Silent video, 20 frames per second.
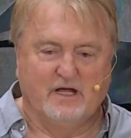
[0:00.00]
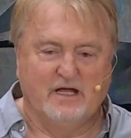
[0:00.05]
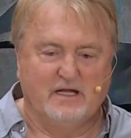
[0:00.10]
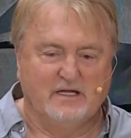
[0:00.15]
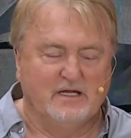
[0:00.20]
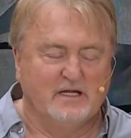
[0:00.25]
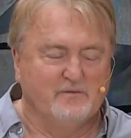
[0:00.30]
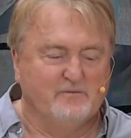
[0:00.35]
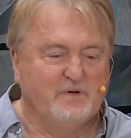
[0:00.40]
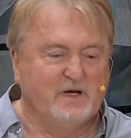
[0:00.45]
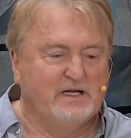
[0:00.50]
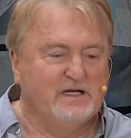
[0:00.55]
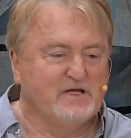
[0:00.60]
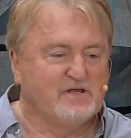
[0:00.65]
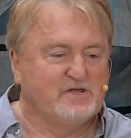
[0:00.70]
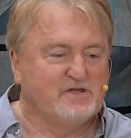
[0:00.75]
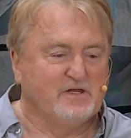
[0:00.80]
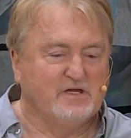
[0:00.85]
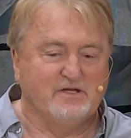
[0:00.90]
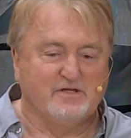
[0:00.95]
And but
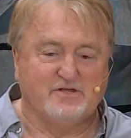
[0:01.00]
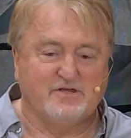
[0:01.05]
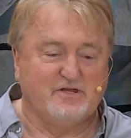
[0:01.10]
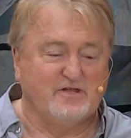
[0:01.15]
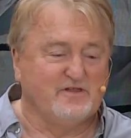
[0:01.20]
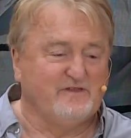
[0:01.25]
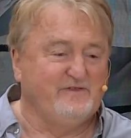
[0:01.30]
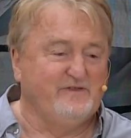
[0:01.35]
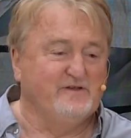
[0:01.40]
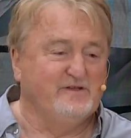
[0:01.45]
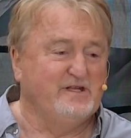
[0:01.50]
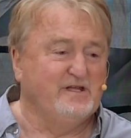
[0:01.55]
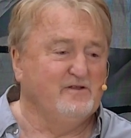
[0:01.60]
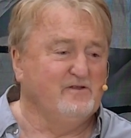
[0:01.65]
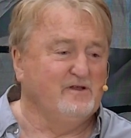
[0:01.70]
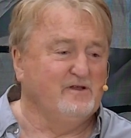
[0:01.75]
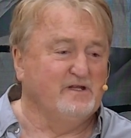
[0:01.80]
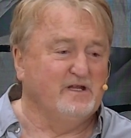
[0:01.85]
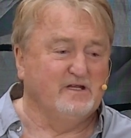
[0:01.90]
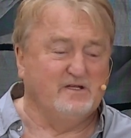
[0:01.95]
it's just
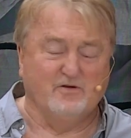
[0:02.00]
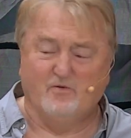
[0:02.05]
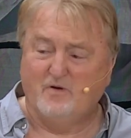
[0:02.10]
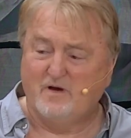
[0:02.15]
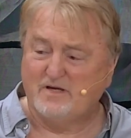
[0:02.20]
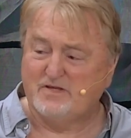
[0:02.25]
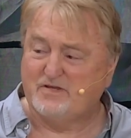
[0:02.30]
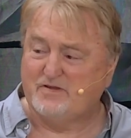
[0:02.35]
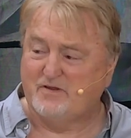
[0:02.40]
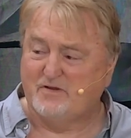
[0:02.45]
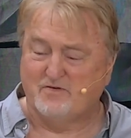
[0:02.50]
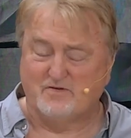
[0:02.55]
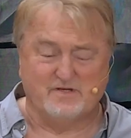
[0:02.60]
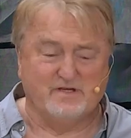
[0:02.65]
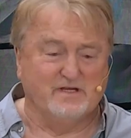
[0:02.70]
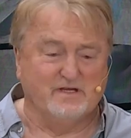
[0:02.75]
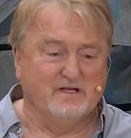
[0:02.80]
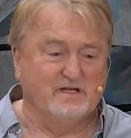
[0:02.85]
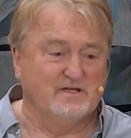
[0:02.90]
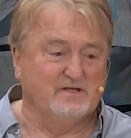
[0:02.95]
futility to watch
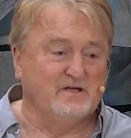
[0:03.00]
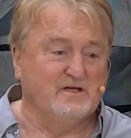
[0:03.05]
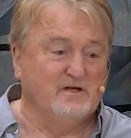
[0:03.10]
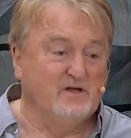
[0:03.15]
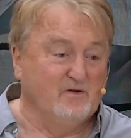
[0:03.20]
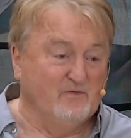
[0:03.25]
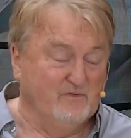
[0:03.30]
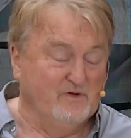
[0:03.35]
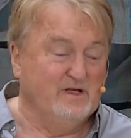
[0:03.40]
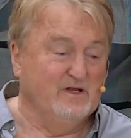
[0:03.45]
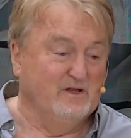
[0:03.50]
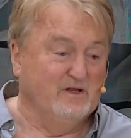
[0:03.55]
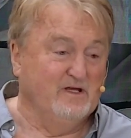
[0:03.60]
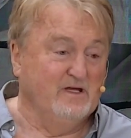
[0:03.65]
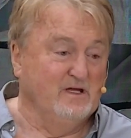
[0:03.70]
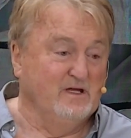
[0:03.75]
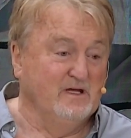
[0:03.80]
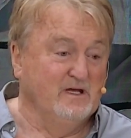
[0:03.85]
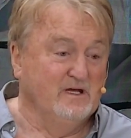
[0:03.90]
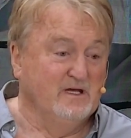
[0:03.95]
those things,
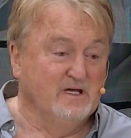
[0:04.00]
really,